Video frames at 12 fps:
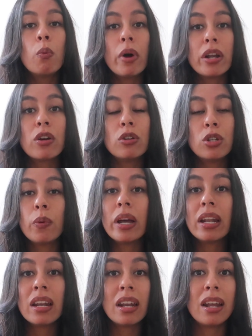when
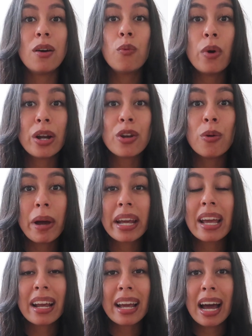you're
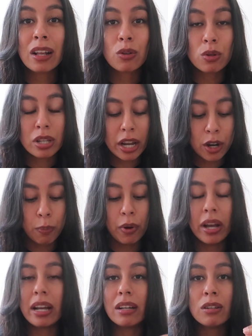making candles and you're
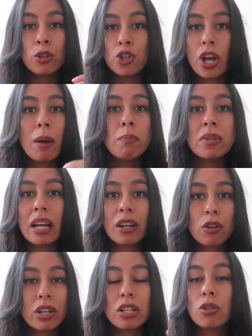putting gems and
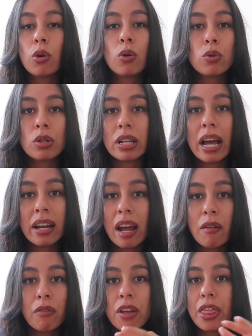crystals and
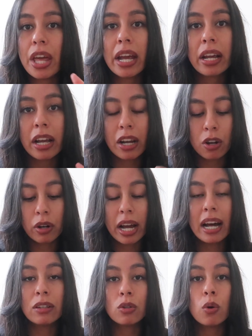everything in your
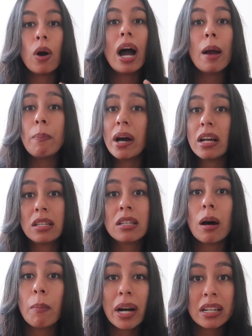candle. It's
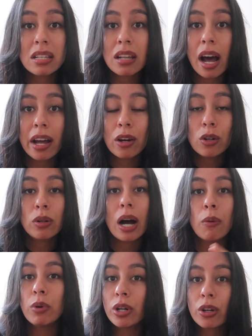not my style.
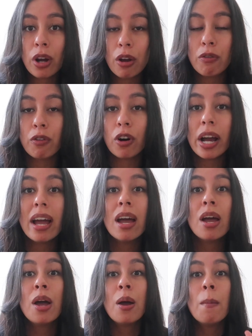I wouldn't go for it.
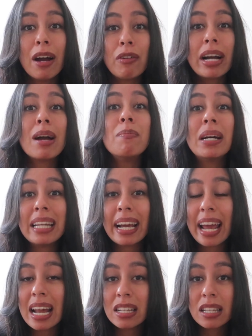I recommend
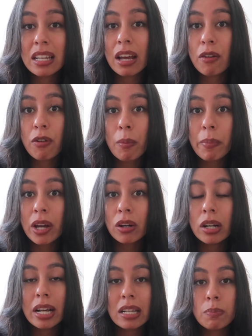against it, if I'm being
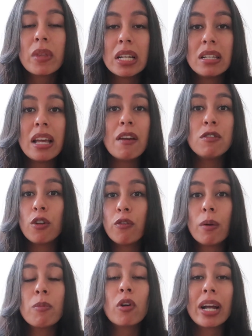honest. It saves you
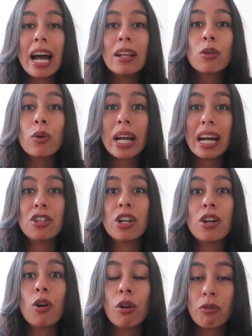from your candle
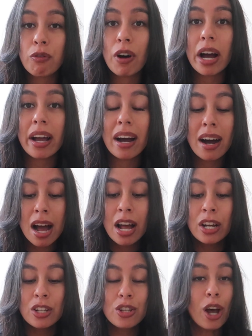catching on fire.
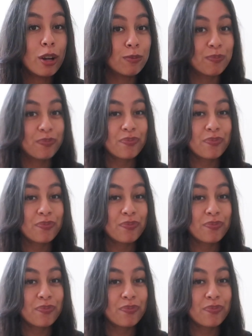So